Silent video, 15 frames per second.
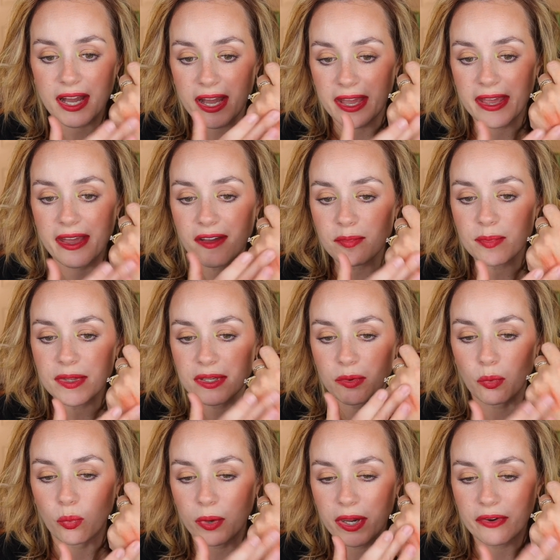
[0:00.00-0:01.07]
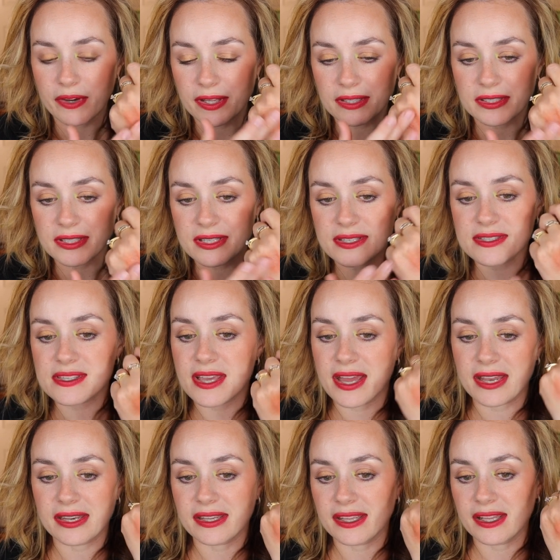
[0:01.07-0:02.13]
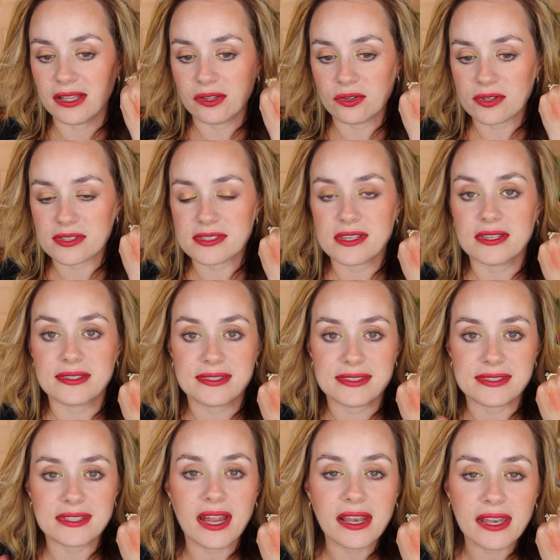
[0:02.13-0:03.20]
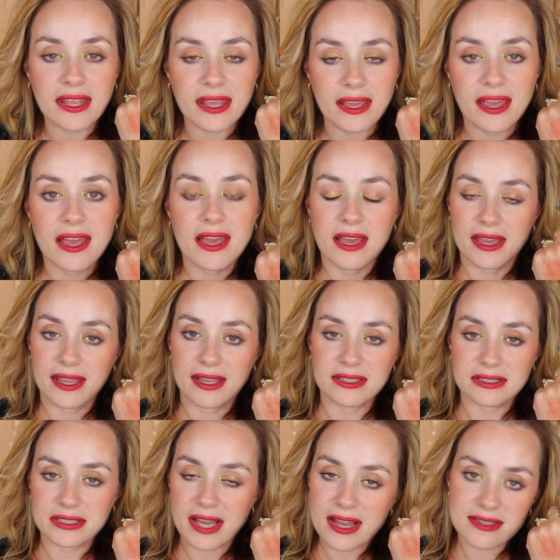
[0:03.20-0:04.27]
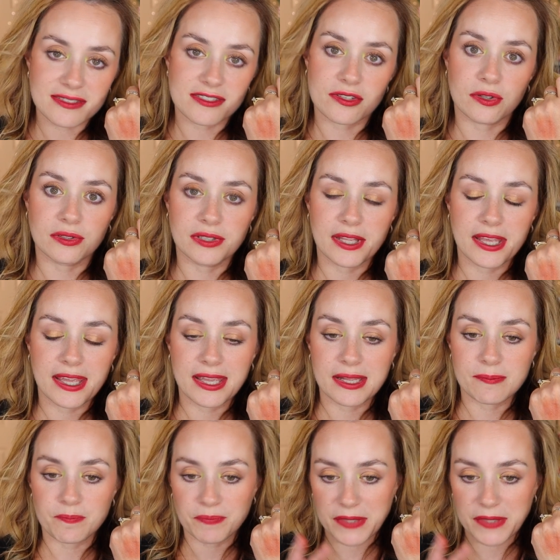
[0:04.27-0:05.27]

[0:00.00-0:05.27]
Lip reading: I have been wearing this and it looks stunning. It lasts all day,